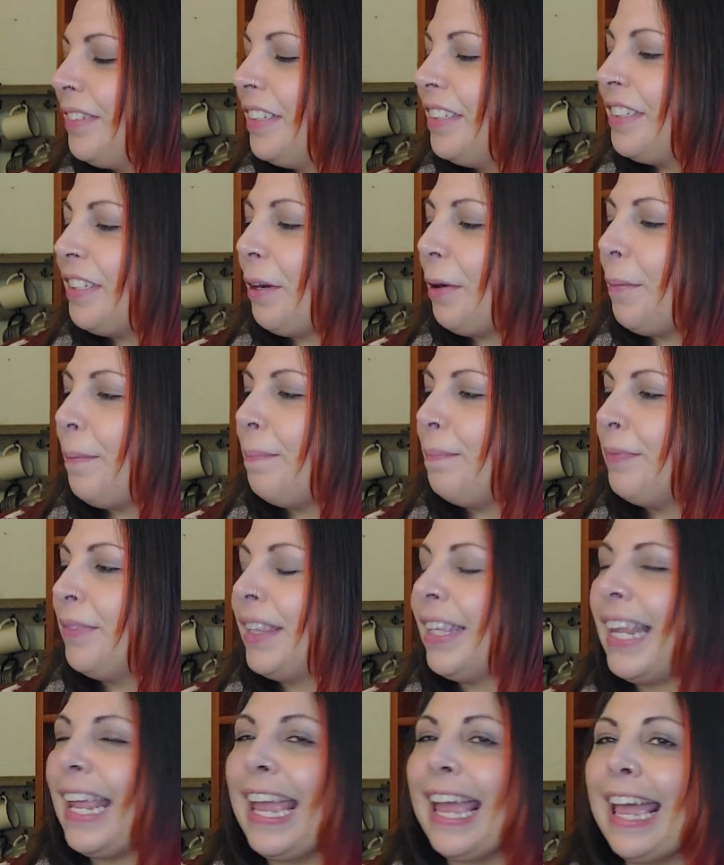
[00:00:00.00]
So
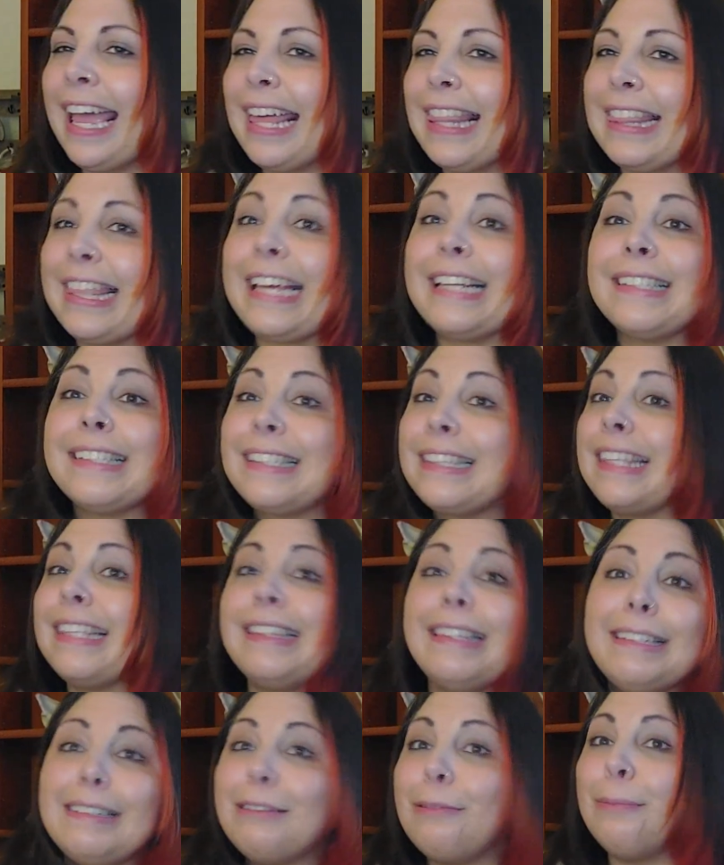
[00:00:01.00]
that's the
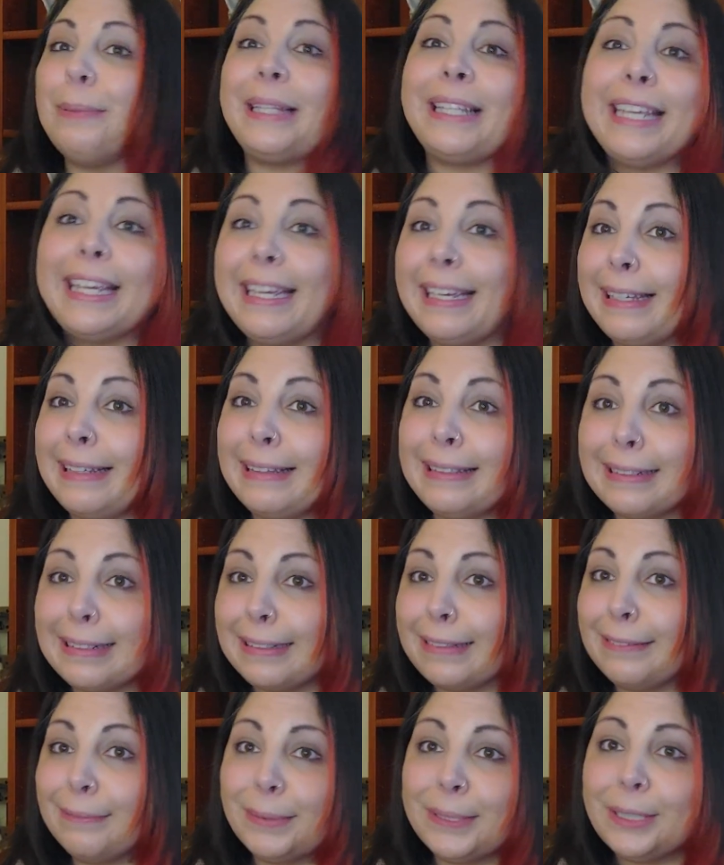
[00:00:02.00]
little plan that
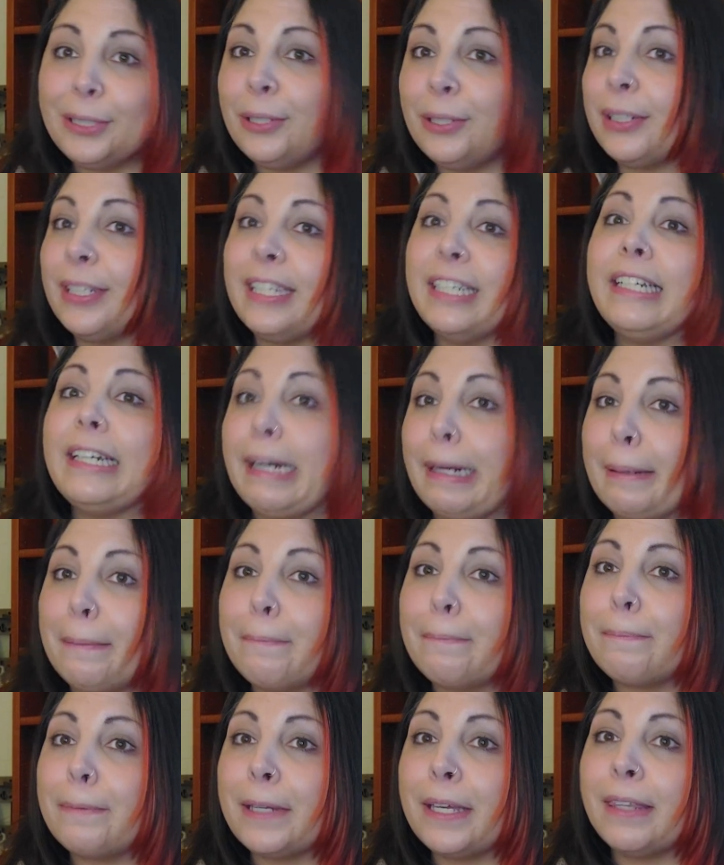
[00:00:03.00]
I've been cooking up
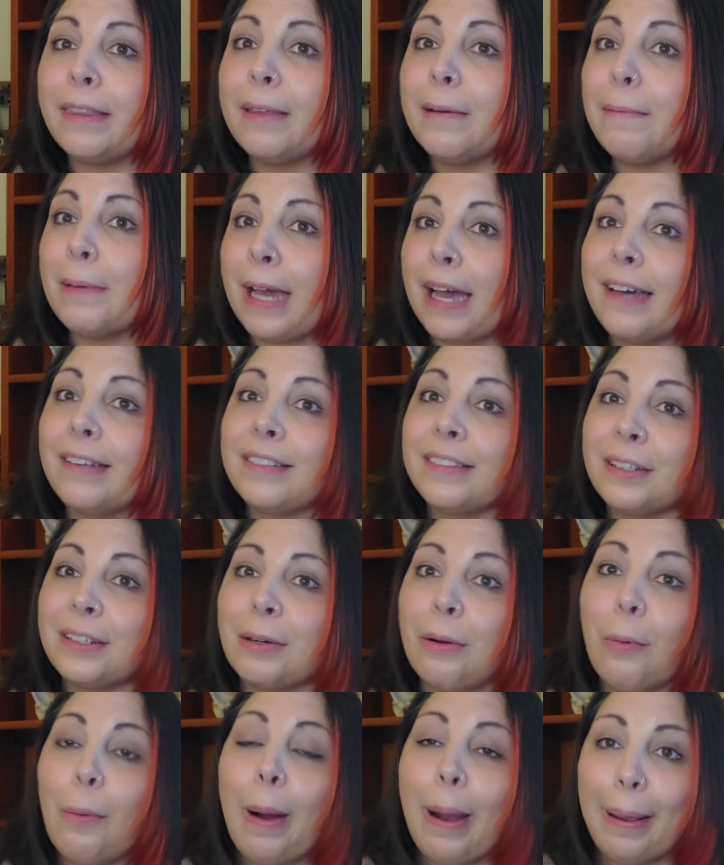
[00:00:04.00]
in the past little
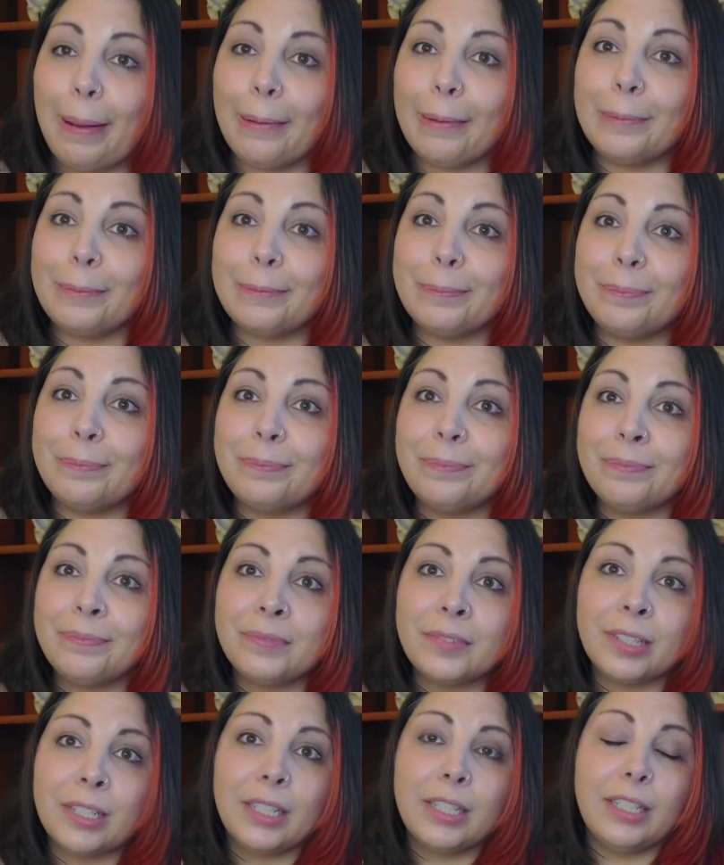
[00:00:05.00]
while.
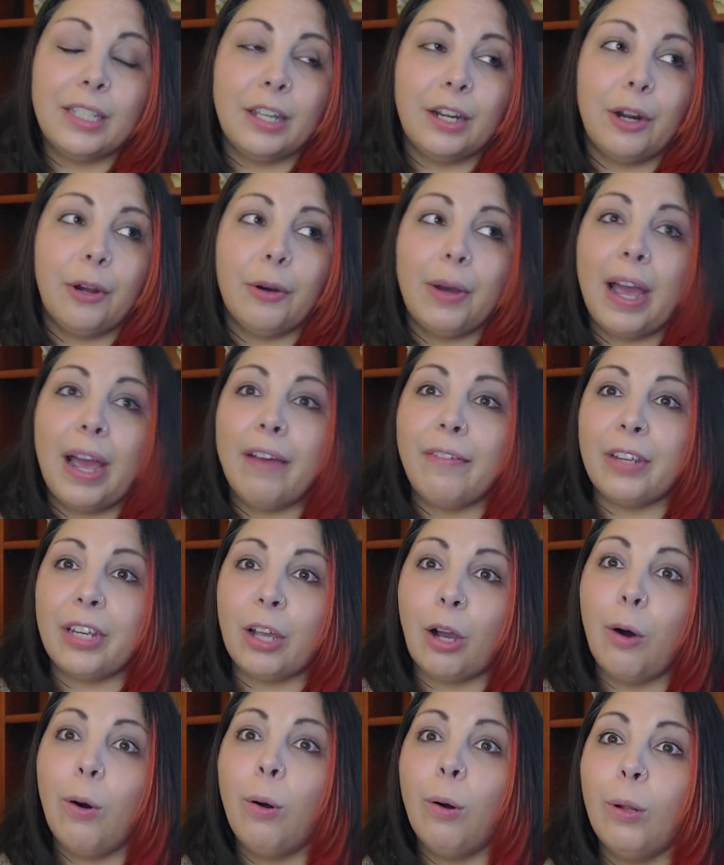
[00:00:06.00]
You know, having a
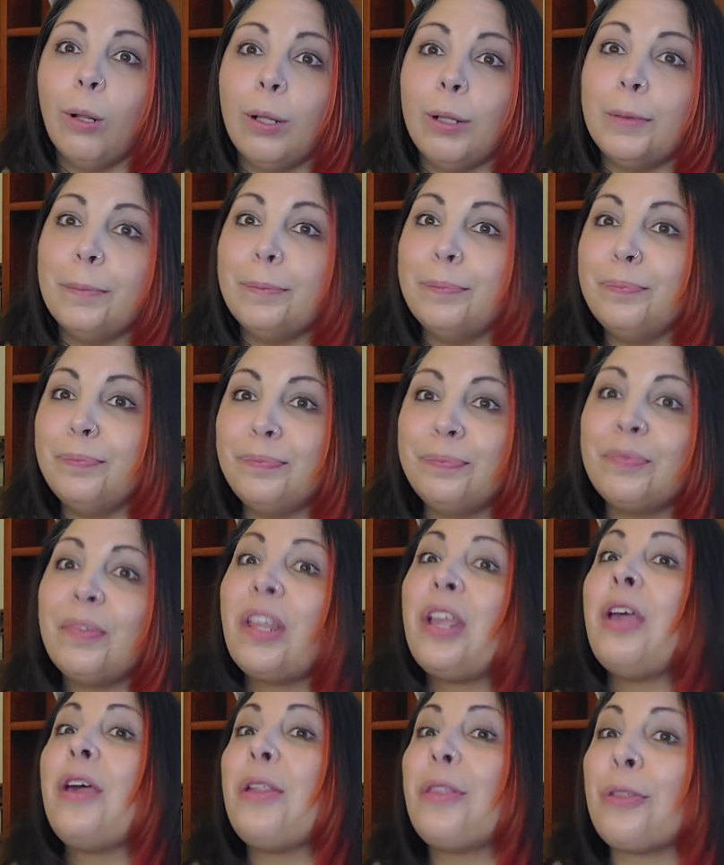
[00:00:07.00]
whole
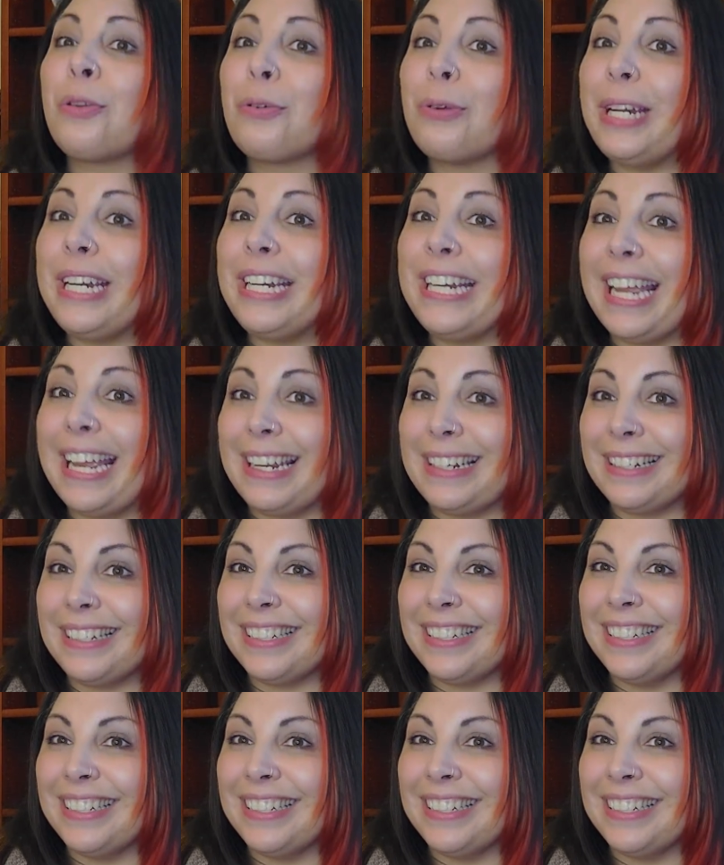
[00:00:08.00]
3 days